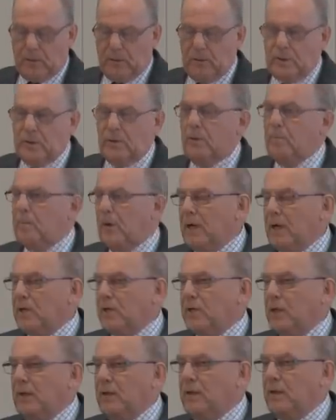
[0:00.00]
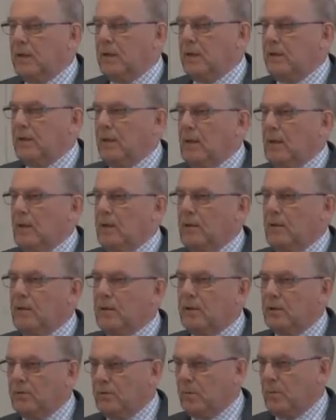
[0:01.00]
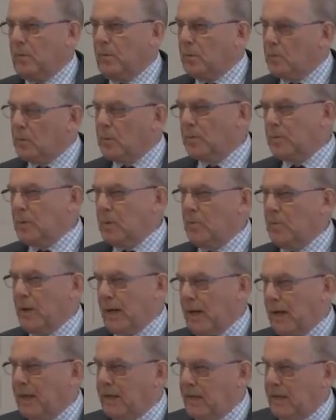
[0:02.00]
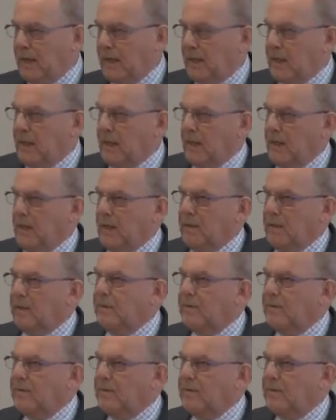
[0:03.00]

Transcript: Could you imagine that the government would be backing